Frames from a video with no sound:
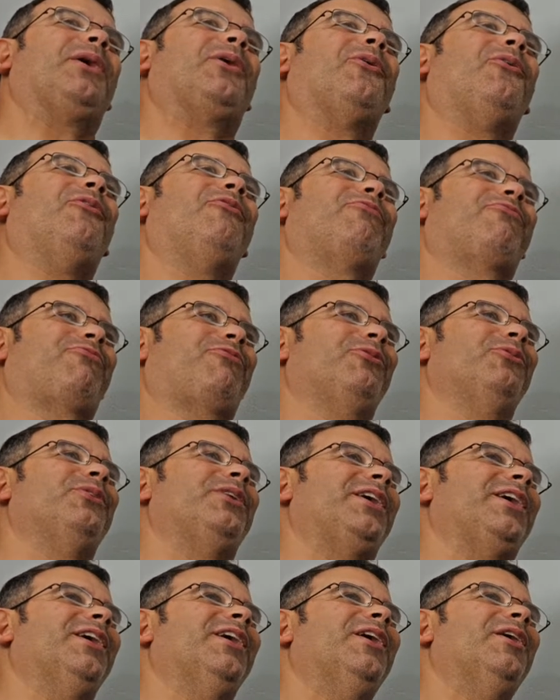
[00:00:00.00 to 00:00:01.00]
old
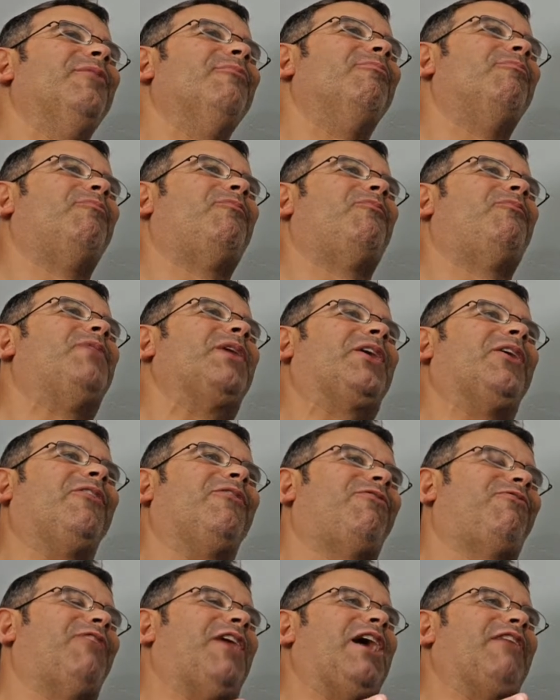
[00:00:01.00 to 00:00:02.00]
furry, big old
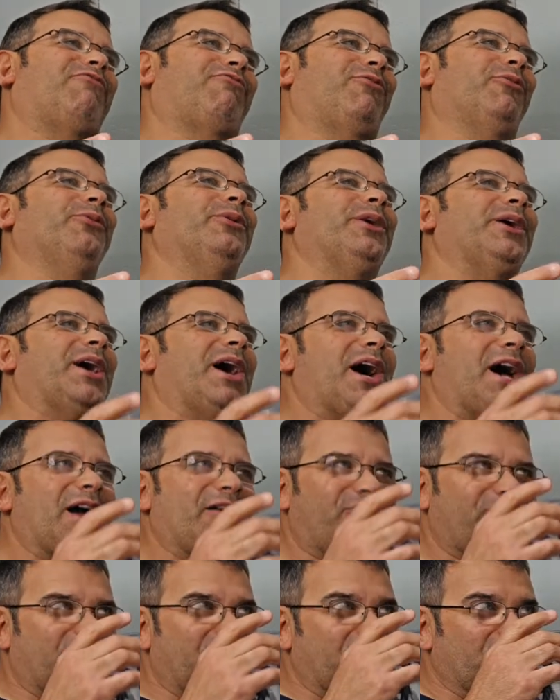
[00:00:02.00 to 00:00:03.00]
fat furry guy. I
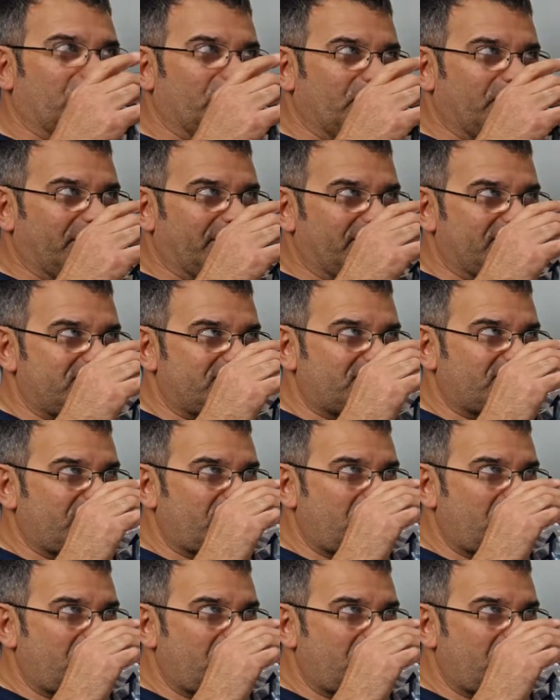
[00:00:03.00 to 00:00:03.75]
forget who it is.